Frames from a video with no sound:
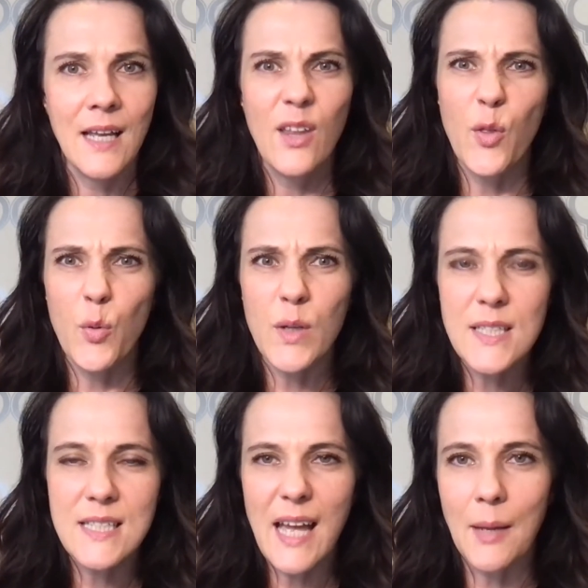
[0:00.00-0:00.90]
3
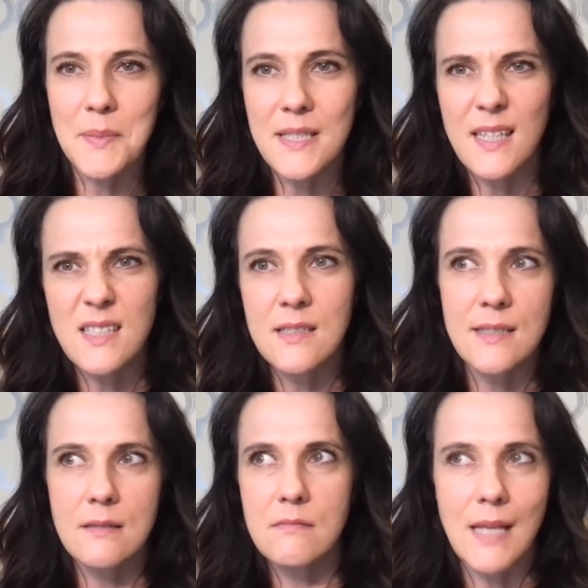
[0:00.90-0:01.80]
steps, that
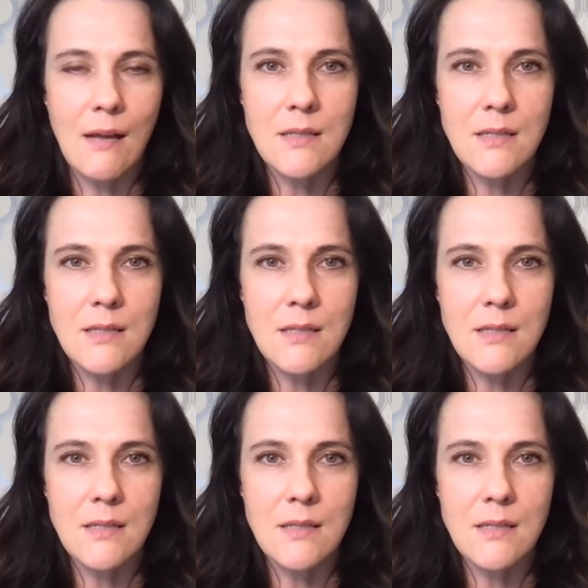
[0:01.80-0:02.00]
sounds